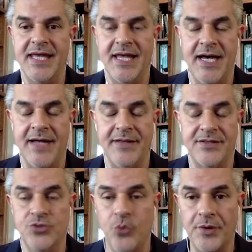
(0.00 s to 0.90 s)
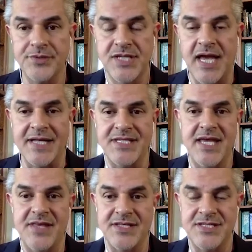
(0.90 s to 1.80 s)
uh, towards the idea
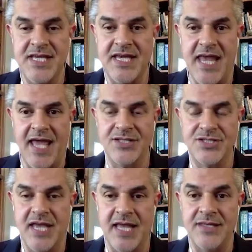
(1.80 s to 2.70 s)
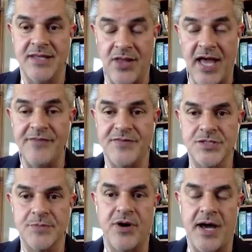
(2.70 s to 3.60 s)
that DNA is in life is the
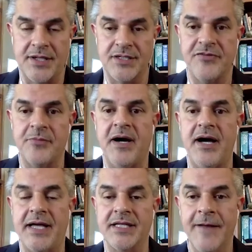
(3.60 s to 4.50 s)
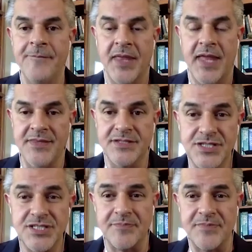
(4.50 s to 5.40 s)
product of a mind. And this is
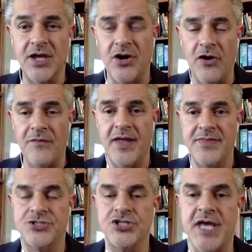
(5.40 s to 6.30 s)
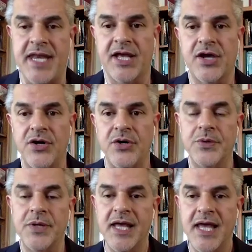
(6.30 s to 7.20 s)
something called the genetic
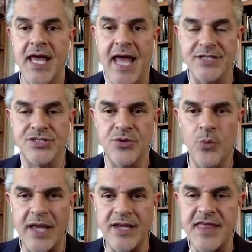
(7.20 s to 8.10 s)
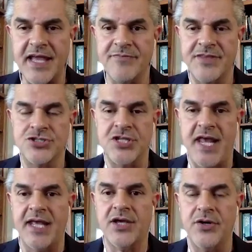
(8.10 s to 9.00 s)
code. And so the way to think of the
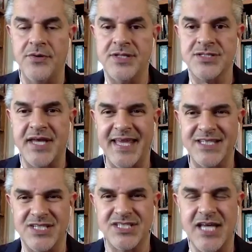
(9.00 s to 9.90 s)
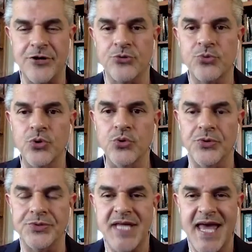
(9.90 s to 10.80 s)
genetic code is like it's a set of
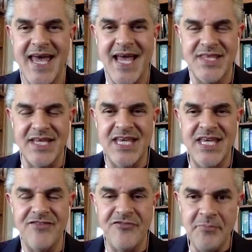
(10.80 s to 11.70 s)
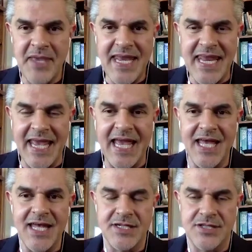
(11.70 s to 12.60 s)
rules that give meaning
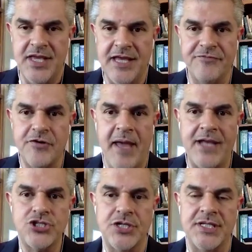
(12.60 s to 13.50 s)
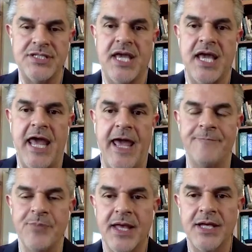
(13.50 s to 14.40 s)
to the information in DNA.
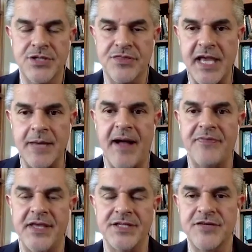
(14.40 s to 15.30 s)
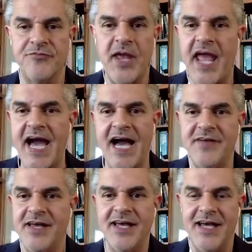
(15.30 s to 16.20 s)
So think about this. If we have,
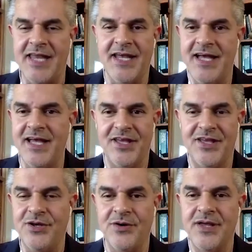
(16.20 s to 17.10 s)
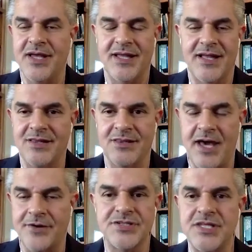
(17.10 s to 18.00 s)
a, a, you know,
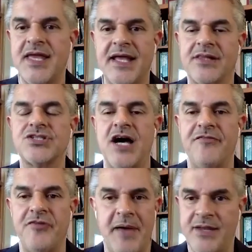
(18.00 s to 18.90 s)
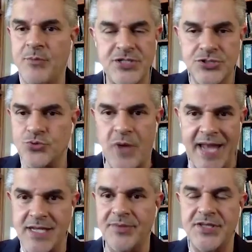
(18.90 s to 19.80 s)
letters in the English alphabet and we just
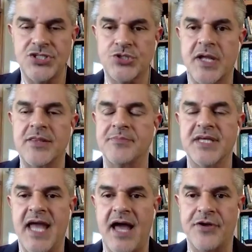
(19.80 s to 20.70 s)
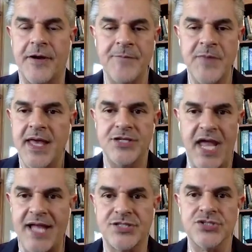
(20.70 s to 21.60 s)
randomly string them together,
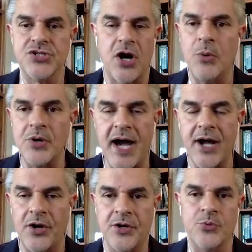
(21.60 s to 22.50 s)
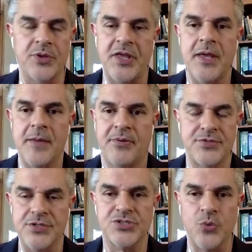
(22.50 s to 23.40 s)
chances are we're not going to really
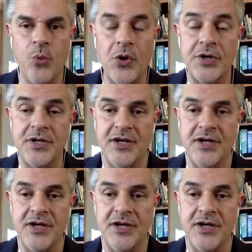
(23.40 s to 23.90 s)
produce a word